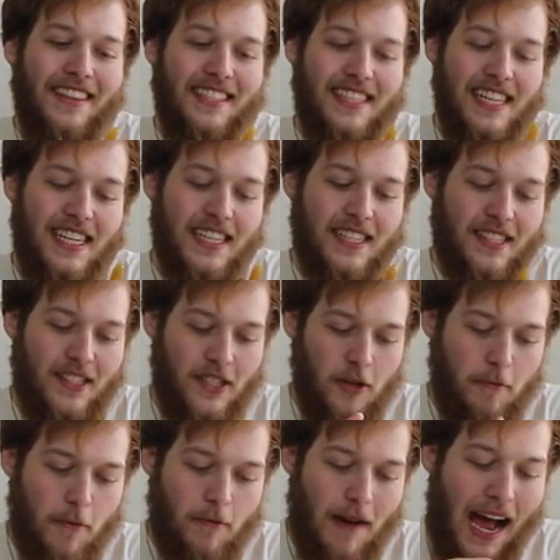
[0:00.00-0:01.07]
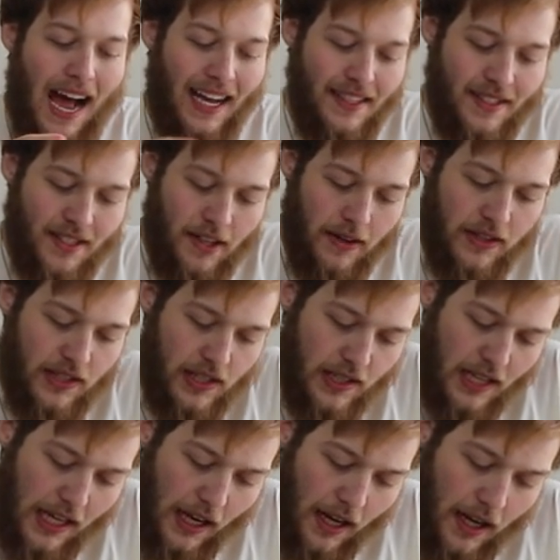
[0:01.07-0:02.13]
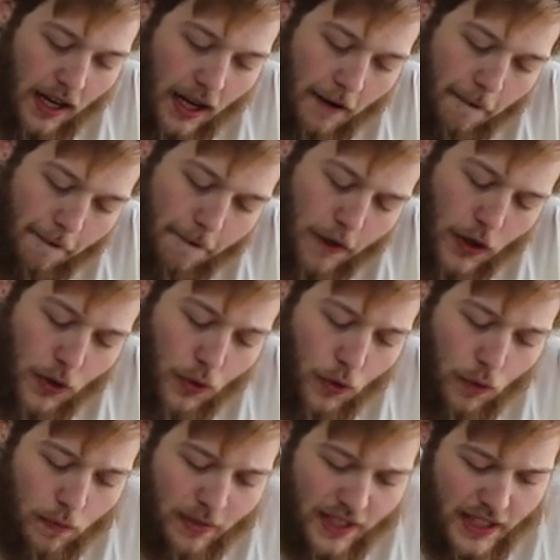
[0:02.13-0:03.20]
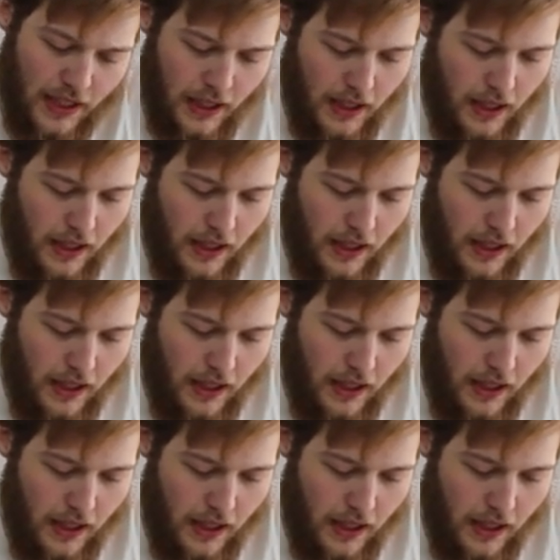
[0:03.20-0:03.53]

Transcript: This thing is super rad. So it's just like a fumed